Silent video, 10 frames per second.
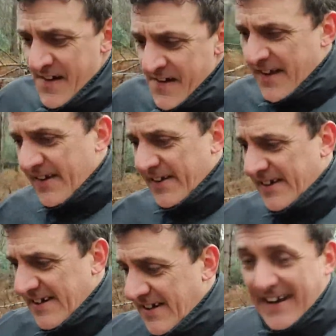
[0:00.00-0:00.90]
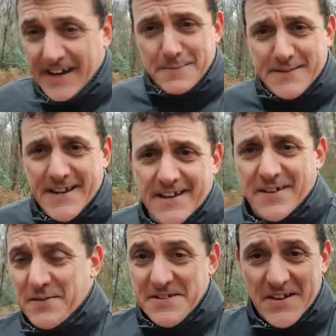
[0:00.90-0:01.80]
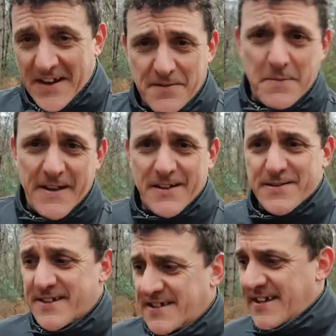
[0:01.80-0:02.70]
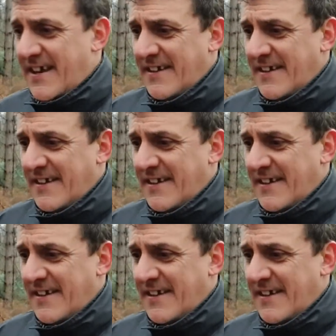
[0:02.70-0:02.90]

You know, I get upset just like everybody else does.